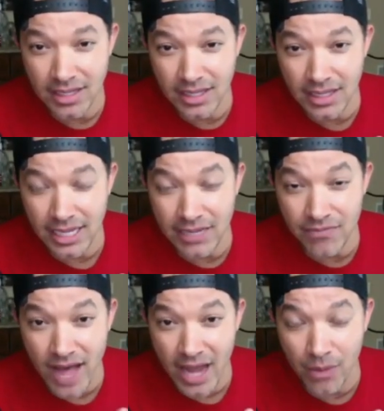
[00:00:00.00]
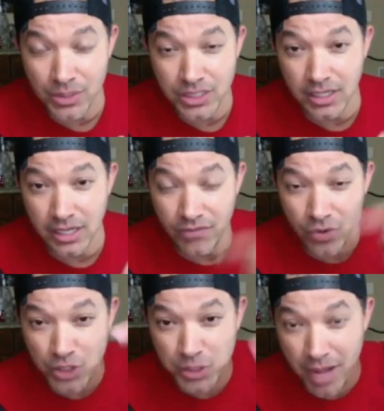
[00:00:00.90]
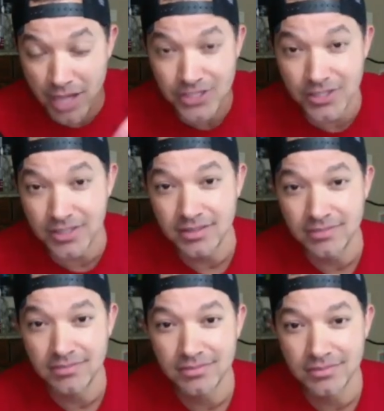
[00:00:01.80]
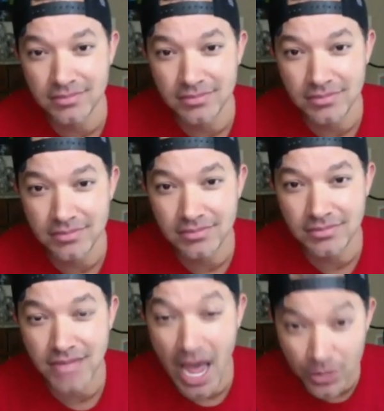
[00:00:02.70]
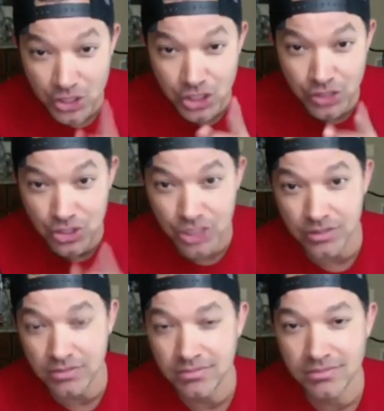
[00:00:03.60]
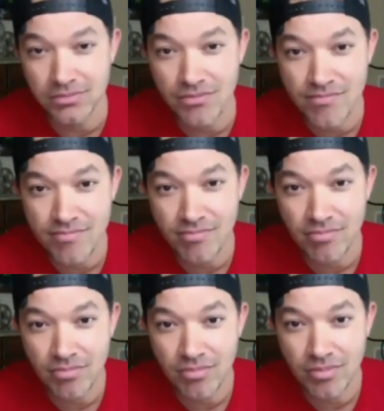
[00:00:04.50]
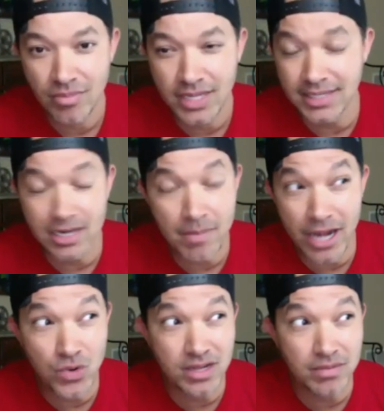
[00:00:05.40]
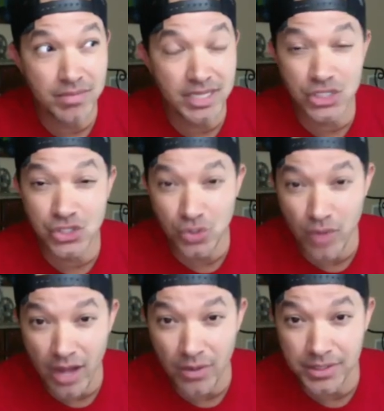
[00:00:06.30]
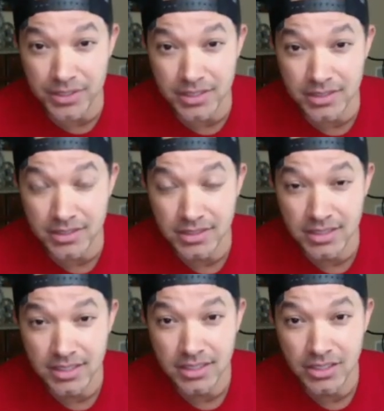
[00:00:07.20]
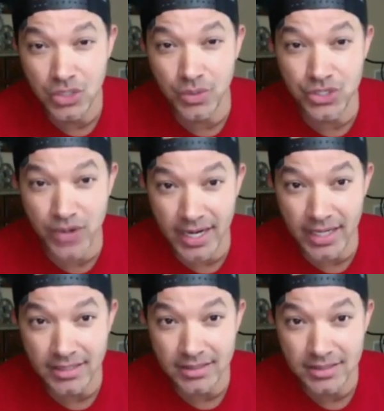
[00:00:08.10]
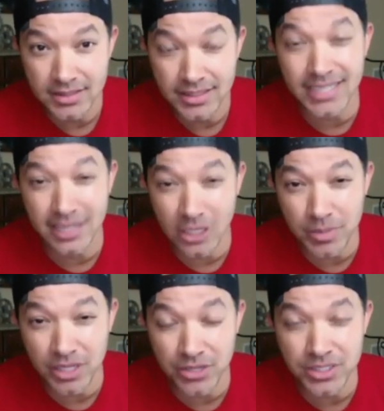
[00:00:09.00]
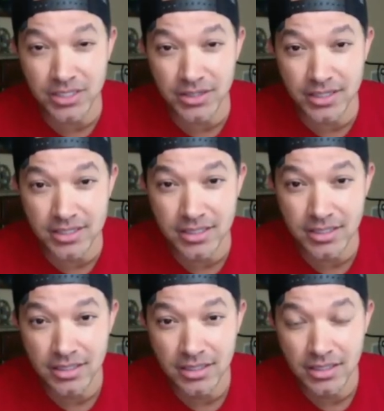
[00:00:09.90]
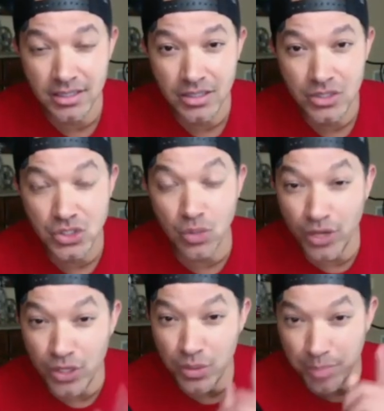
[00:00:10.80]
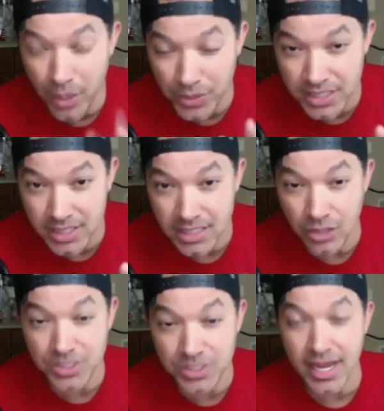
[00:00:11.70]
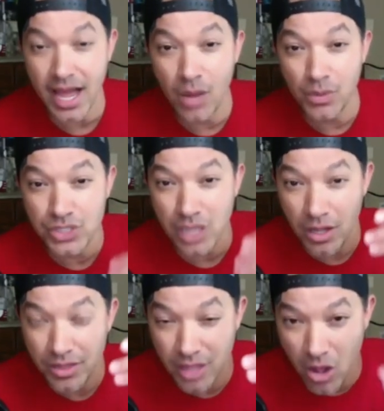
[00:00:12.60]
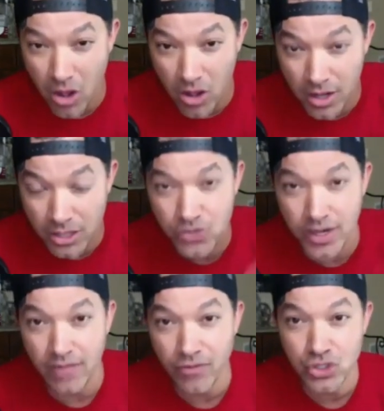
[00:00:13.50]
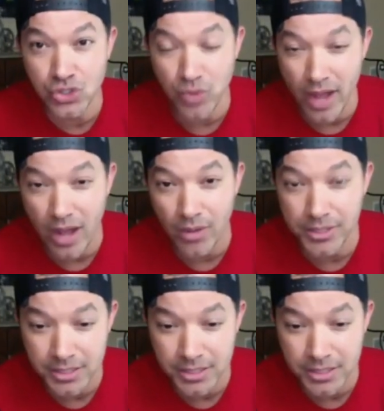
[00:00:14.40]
If I was looking for a sponsor, I would choose you. Because anybody who commits 2 hours to a training, that tells me they're serious. So when you post this and you say, I was on a training for 2 hours